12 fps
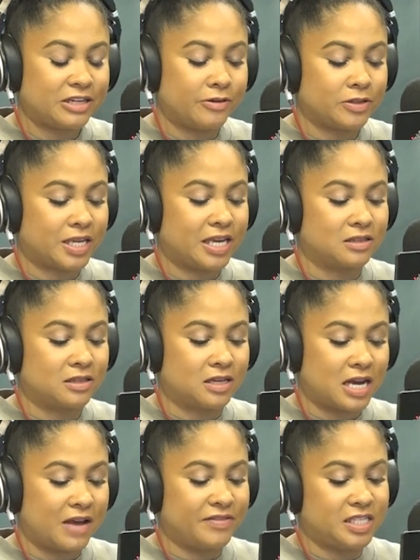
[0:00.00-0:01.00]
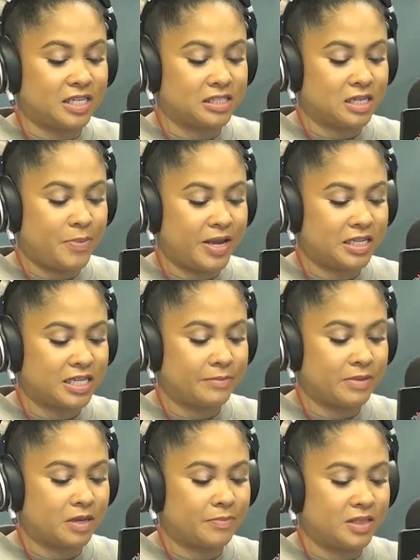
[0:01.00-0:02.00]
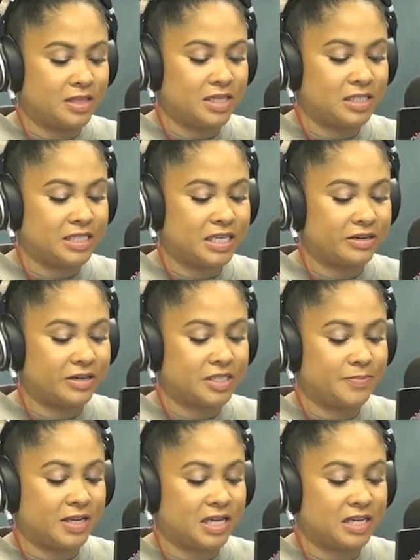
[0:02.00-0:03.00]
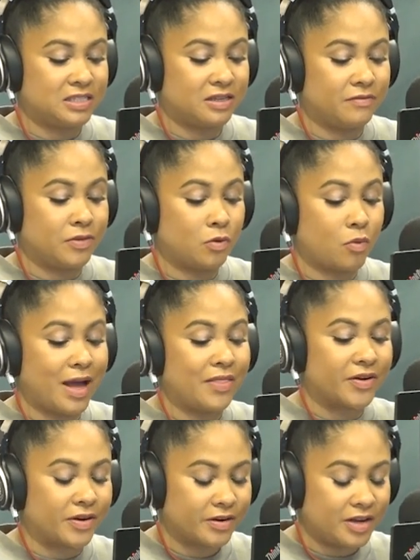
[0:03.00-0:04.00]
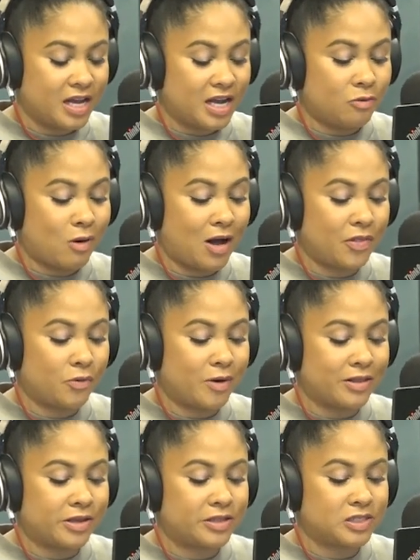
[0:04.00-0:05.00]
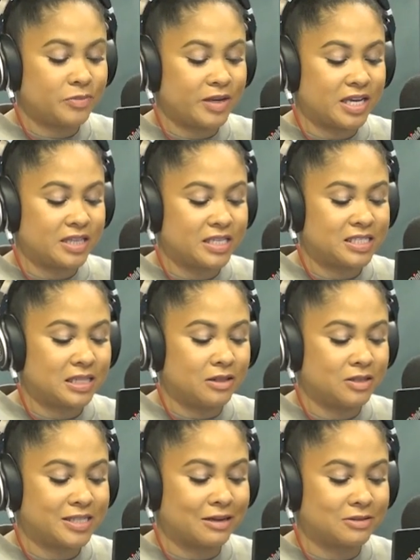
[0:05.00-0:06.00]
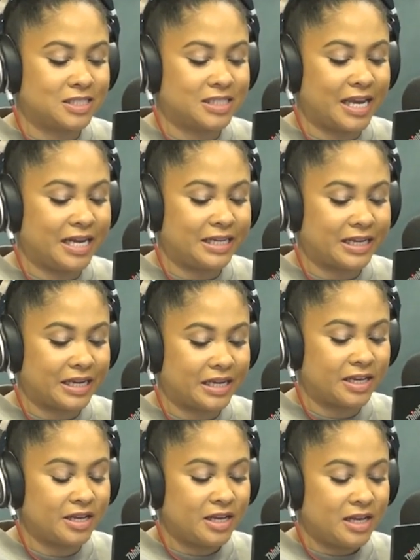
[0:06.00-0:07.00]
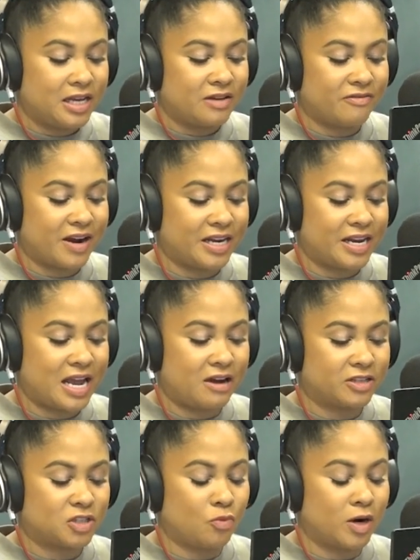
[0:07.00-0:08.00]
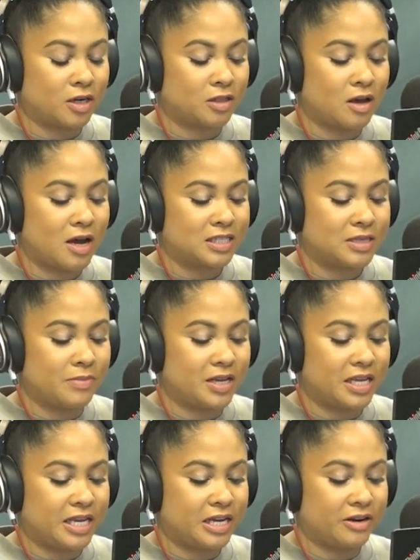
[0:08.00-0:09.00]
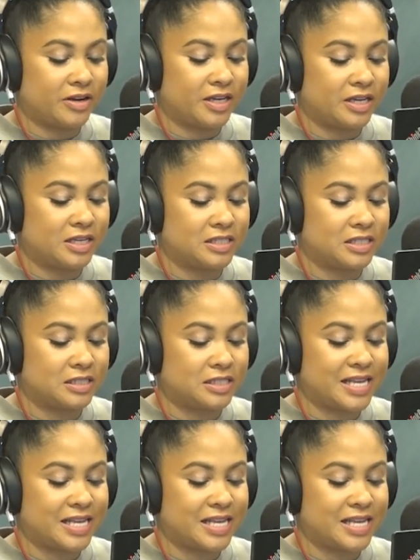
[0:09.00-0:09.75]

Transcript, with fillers: year it was canceled, obviously, because of the pandemic. But this year it's because of the weather. While the weather this weekend, they said, looks outstanding, right now it's waterlogged in many areas and